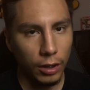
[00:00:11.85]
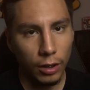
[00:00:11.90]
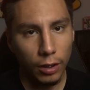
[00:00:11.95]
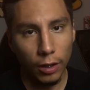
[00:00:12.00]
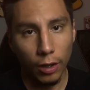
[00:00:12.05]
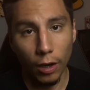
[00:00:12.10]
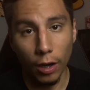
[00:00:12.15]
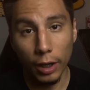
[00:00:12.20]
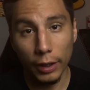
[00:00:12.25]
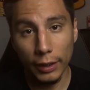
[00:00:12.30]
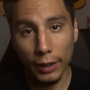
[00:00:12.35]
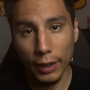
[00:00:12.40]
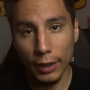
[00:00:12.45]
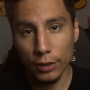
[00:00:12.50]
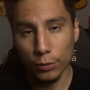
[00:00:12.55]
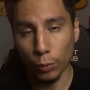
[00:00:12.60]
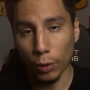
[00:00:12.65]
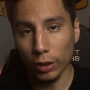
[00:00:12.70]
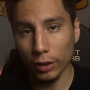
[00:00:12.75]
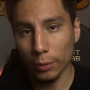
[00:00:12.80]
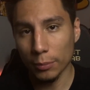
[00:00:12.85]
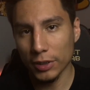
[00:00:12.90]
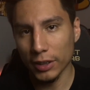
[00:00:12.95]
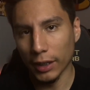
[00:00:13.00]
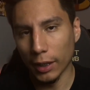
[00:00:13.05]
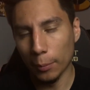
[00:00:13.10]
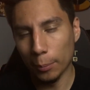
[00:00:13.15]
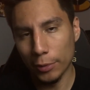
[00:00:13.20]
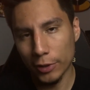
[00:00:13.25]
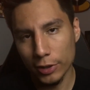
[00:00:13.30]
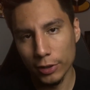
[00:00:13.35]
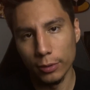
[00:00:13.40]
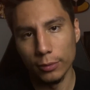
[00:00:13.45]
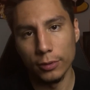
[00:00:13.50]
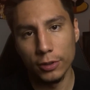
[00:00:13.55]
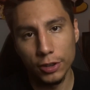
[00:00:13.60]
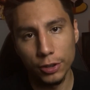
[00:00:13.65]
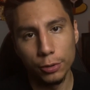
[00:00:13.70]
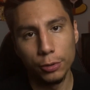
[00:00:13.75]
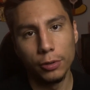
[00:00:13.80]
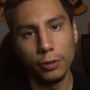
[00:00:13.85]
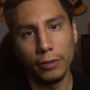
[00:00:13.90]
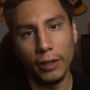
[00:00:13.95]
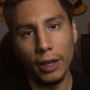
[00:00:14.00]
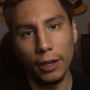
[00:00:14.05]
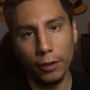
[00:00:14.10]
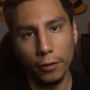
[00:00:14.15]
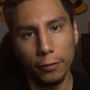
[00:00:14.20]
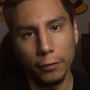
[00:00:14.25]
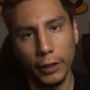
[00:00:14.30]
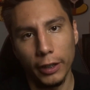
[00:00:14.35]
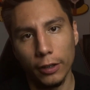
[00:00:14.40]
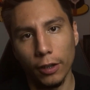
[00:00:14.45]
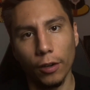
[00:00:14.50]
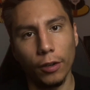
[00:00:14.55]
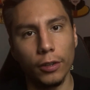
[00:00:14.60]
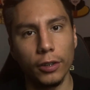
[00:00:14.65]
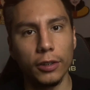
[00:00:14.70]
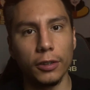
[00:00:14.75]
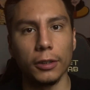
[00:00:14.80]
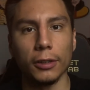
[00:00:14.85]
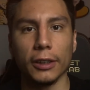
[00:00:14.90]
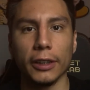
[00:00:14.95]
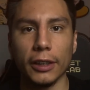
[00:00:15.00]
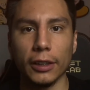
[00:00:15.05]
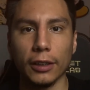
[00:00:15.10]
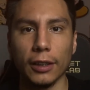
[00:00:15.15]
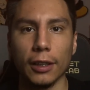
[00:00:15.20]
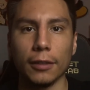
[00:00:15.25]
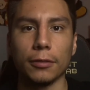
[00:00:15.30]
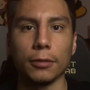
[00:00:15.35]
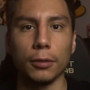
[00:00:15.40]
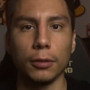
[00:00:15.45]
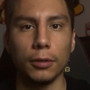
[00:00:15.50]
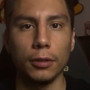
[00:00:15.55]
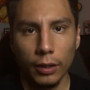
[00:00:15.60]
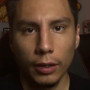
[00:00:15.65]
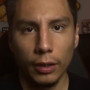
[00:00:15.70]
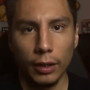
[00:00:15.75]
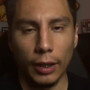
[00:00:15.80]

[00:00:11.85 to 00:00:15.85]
Alright guys, welcome to episode 2 of how to fade on an elite level.